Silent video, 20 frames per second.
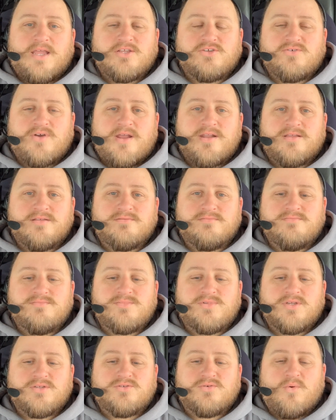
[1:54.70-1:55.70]
try
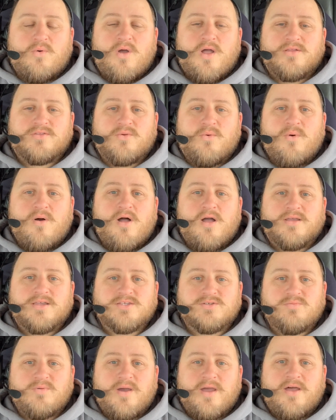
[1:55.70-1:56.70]
to walk the walk
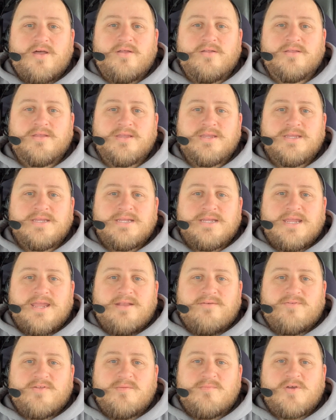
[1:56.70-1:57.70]
as well.
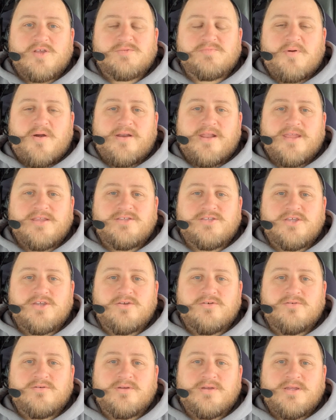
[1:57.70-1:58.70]
And for the most part, I
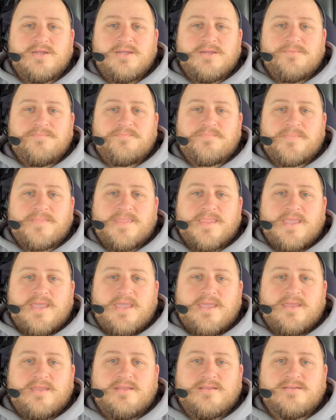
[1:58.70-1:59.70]
do.
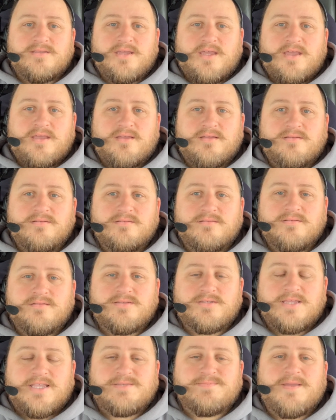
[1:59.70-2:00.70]
And so
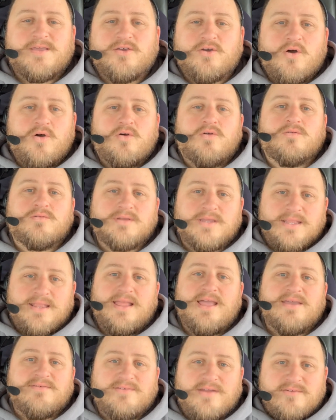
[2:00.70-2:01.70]
that's my goal in
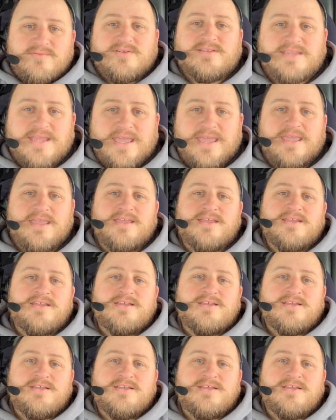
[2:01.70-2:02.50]
life. Every day